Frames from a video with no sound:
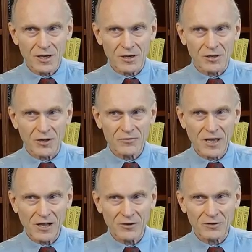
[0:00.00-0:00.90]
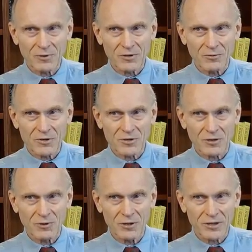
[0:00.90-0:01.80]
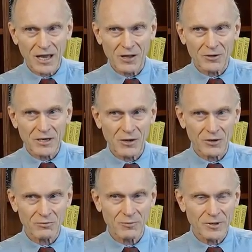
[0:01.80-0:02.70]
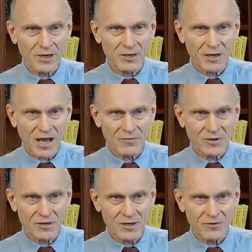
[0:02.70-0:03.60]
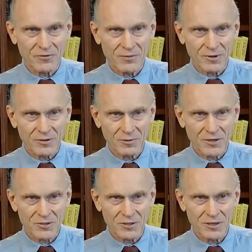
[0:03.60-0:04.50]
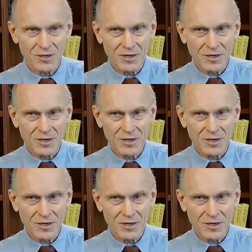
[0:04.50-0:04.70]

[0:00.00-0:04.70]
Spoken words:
and self-tolerance restoration as well as allotolerance will be needed to obviate need for immunosuppression